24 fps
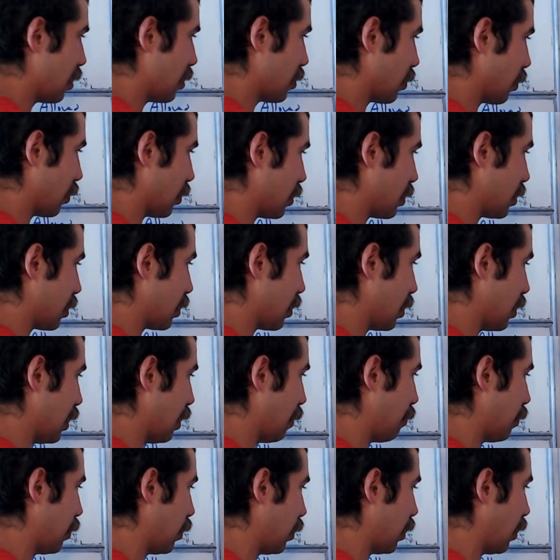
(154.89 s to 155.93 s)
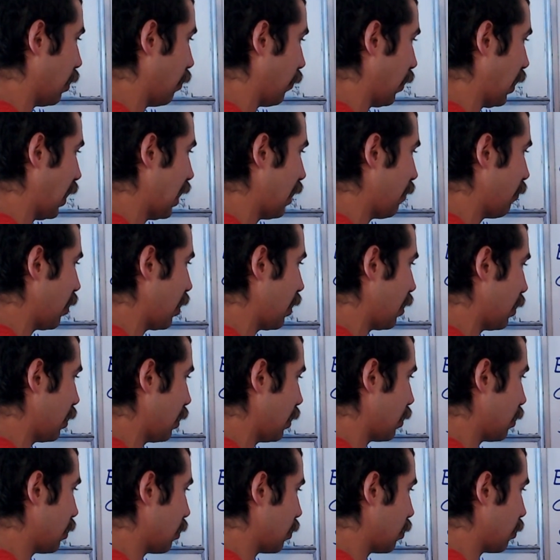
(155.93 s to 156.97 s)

So it's number of even,